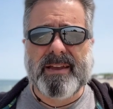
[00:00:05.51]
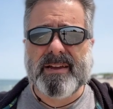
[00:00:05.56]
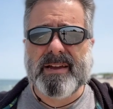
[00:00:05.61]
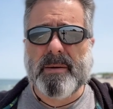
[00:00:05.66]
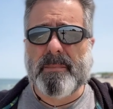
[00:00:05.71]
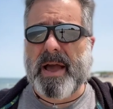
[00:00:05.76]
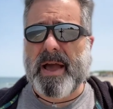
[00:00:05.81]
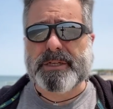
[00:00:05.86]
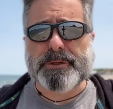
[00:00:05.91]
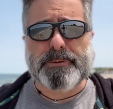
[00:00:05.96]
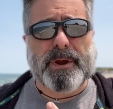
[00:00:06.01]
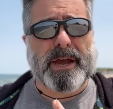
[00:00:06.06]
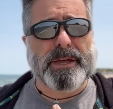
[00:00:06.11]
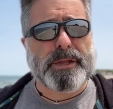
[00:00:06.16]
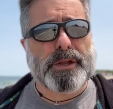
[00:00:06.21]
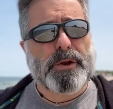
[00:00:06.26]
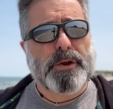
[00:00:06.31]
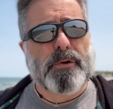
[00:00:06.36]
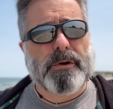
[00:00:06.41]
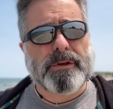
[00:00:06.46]
I'm actually on the
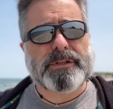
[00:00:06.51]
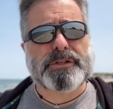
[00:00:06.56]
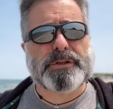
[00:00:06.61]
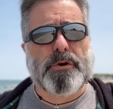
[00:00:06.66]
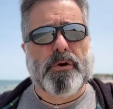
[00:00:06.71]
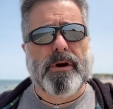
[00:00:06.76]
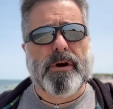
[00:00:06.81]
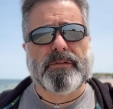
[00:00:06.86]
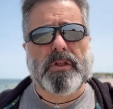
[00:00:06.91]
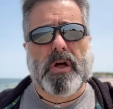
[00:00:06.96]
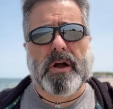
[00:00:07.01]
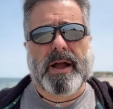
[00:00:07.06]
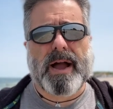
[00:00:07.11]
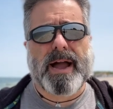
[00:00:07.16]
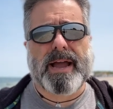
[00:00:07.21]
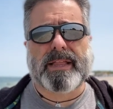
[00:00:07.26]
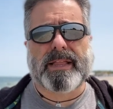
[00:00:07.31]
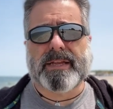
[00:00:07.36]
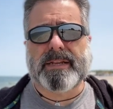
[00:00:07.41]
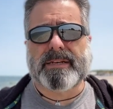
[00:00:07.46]
north shore of Long
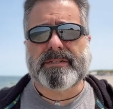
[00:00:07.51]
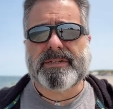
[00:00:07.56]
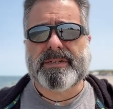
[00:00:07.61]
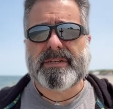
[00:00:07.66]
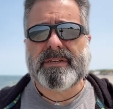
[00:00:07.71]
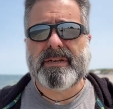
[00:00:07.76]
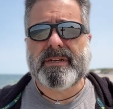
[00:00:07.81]
Island